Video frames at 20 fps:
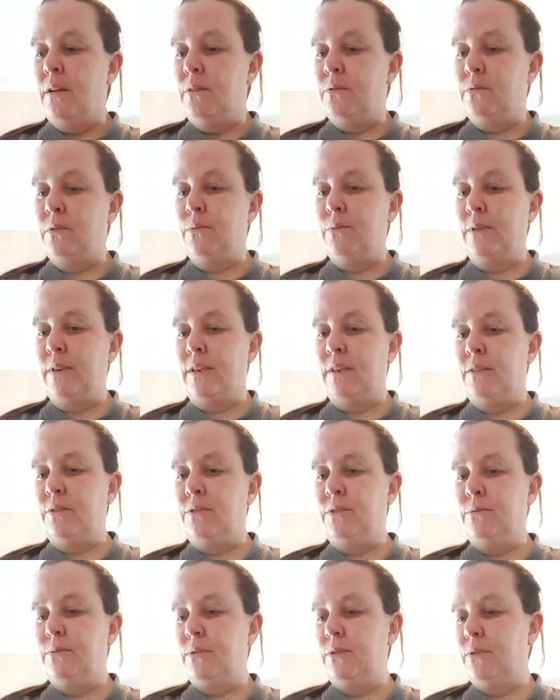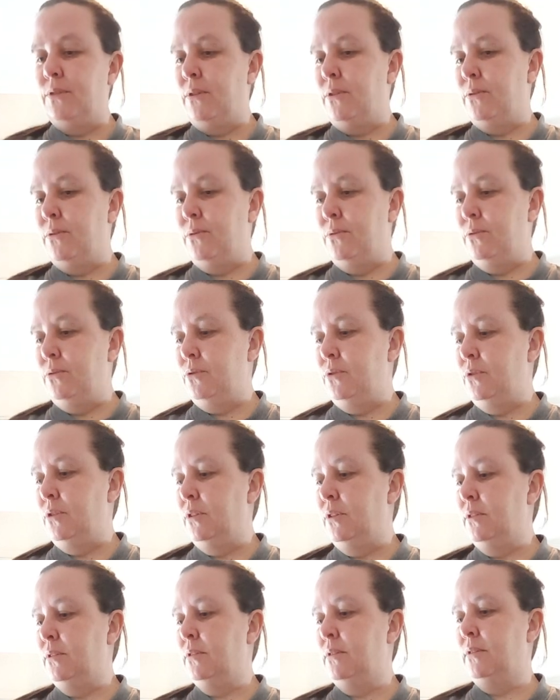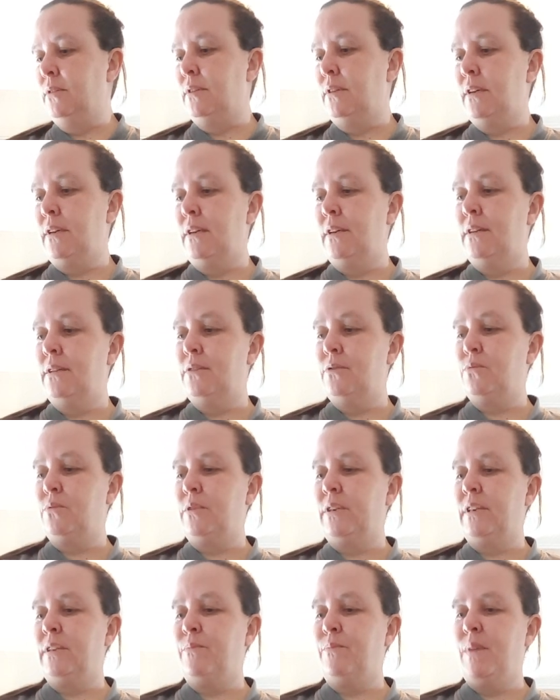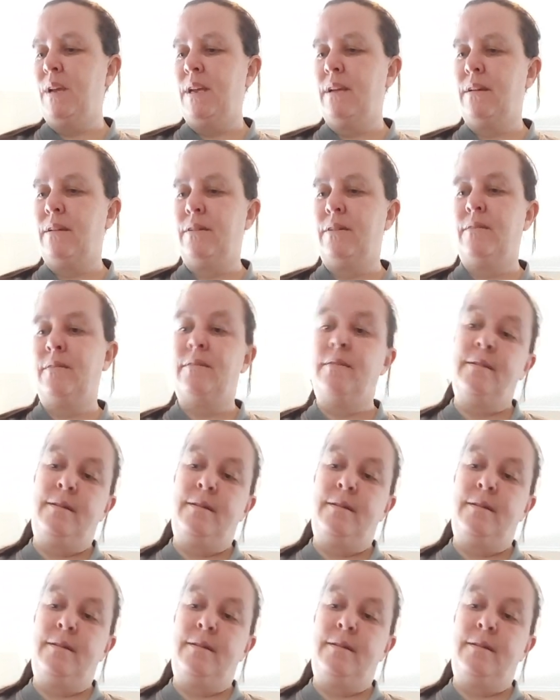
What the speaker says: what we're gonna do with those is we're gonna make